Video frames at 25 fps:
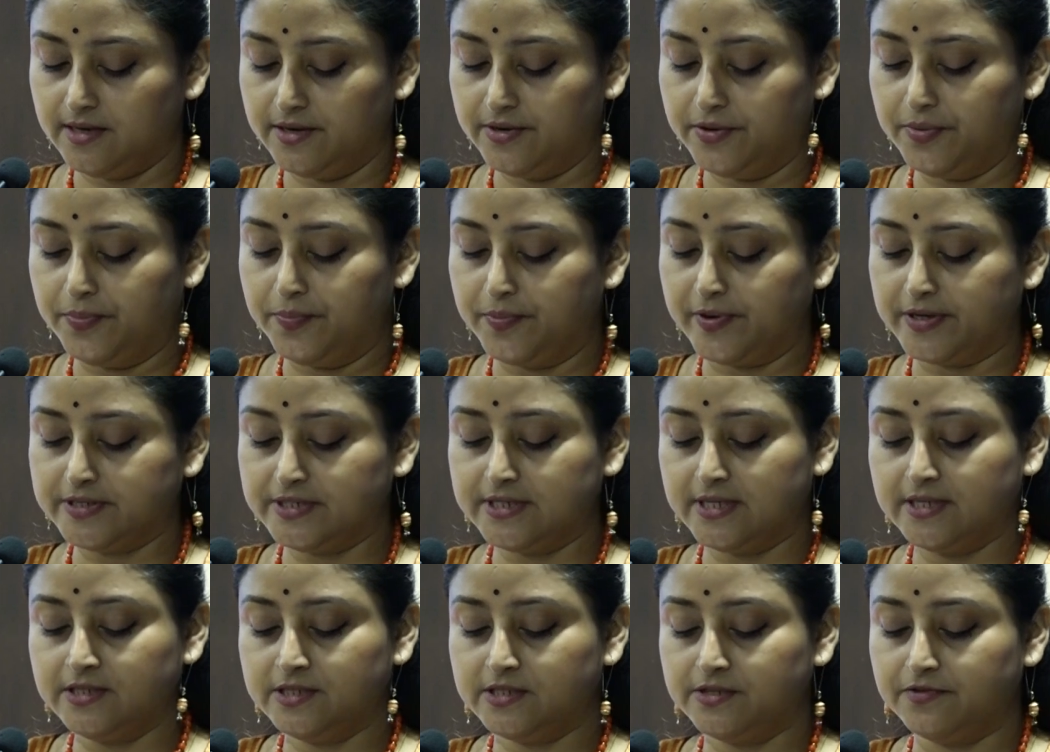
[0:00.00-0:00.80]

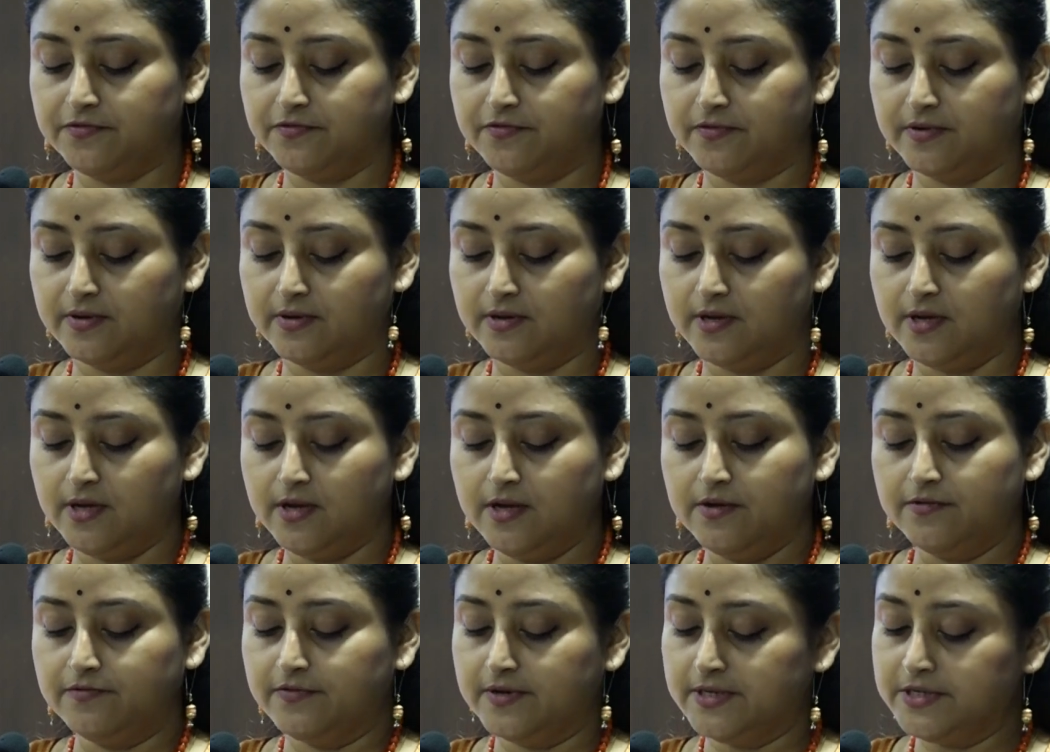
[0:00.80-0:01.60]
represents a
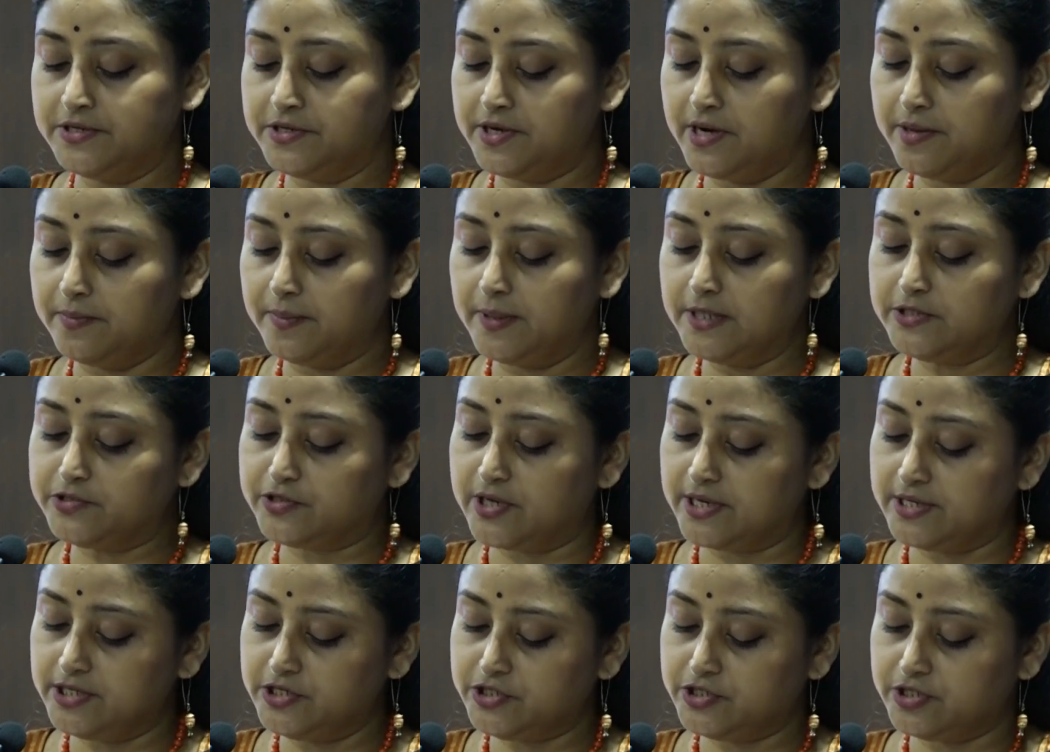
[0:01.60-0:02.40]
vulnerable
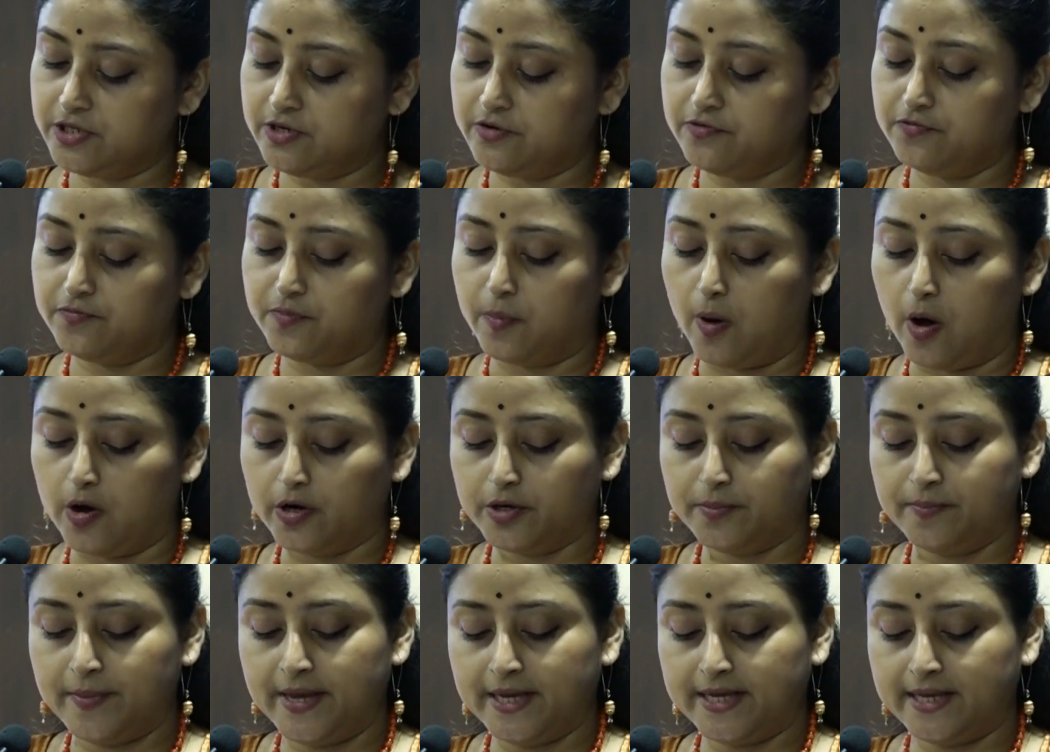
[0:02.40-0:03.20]
tradition of
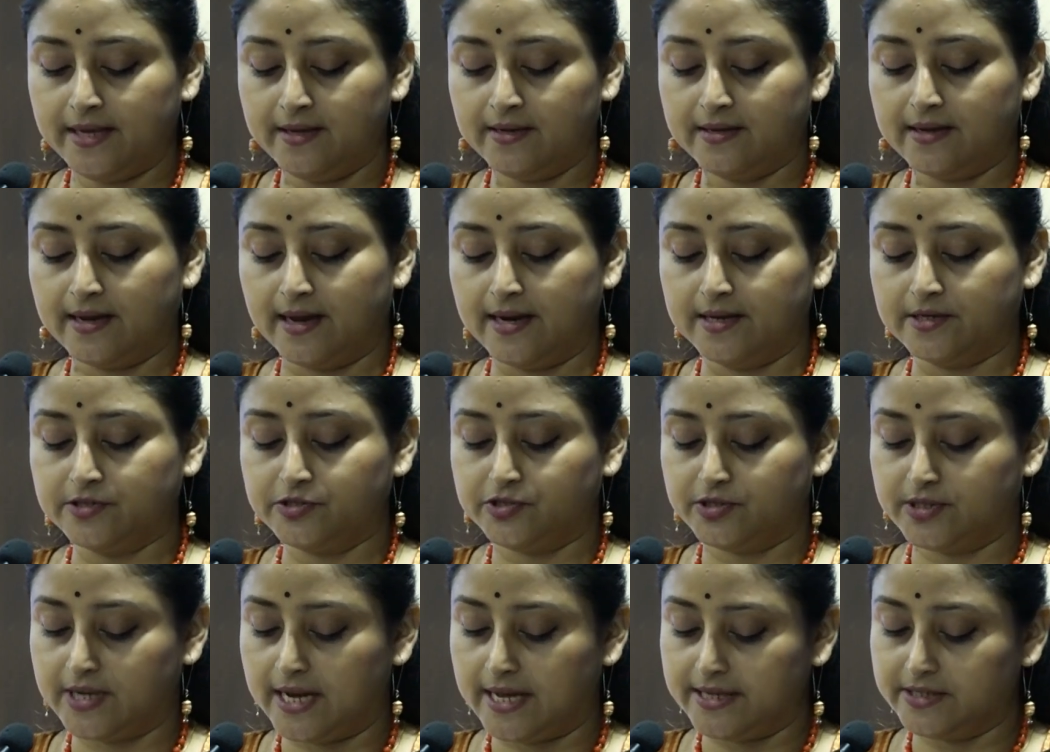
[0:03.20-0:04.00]
pot making
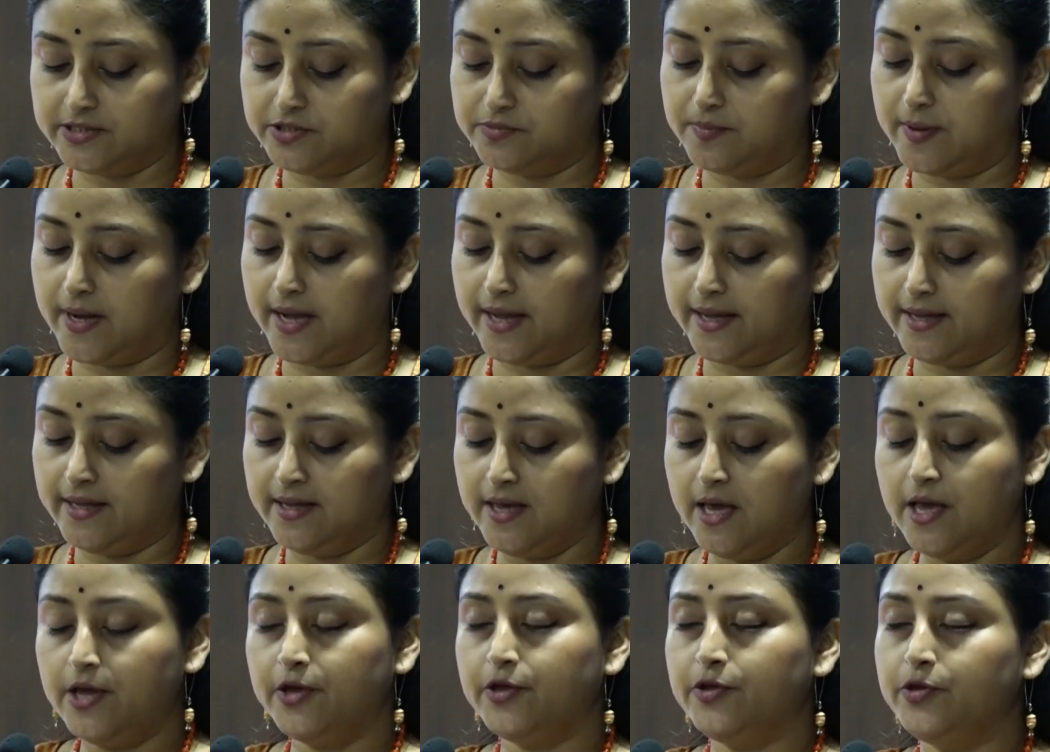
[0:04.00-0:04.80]
characterized by
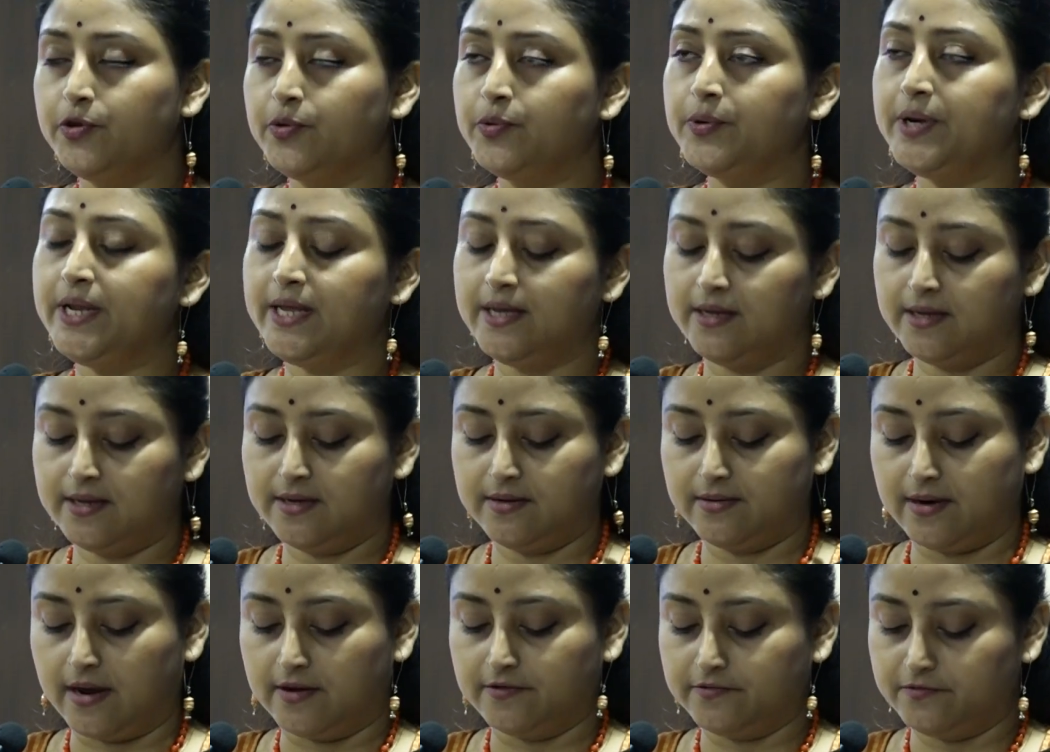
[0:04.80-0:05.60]
unique
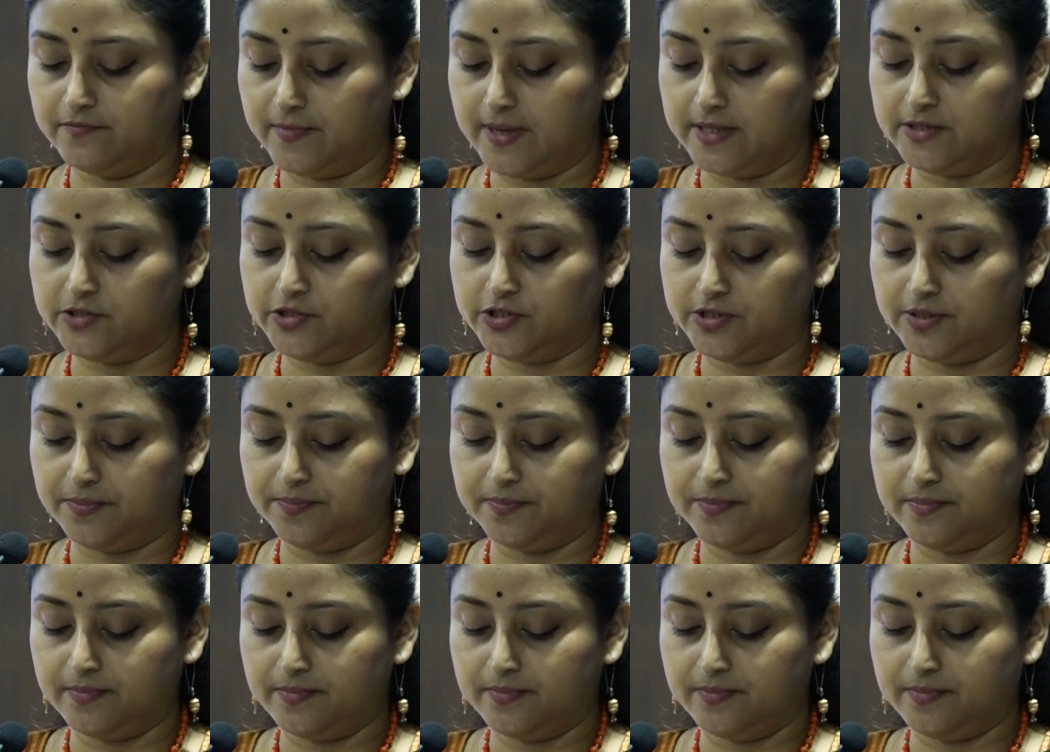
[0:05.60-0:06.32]
craftsmanship.